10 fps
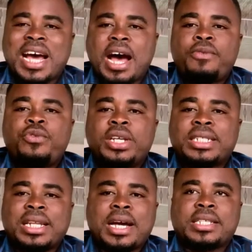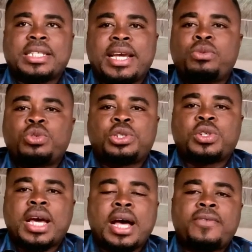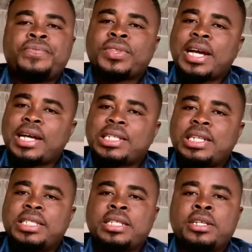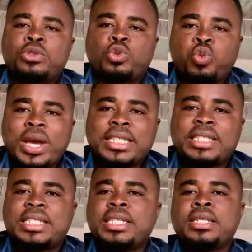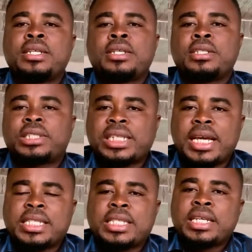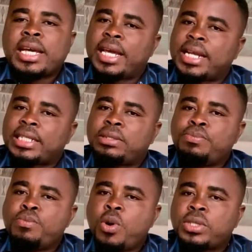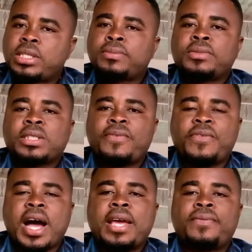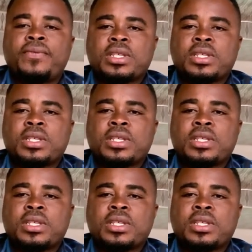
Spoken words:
the average class, then we should have at least 20 chairs and at most 5